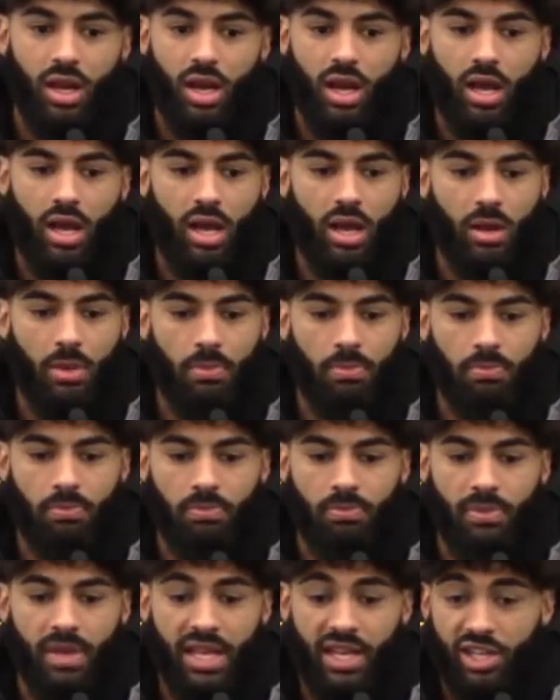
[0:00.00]

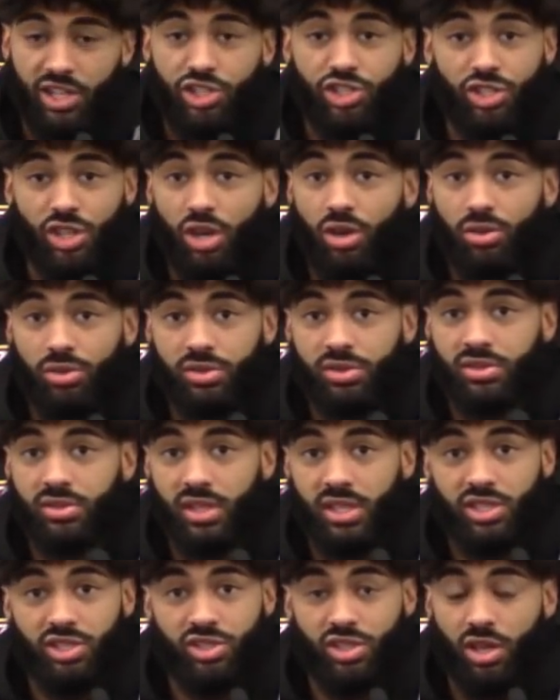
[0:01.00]
And it shows.
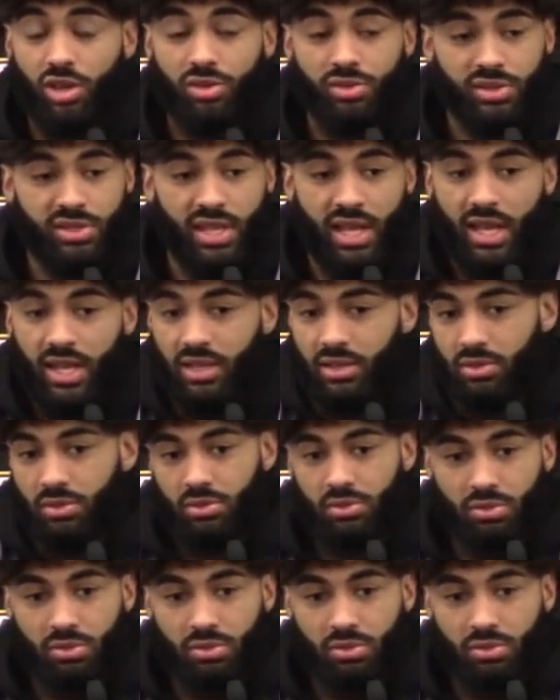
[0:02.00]
It shows that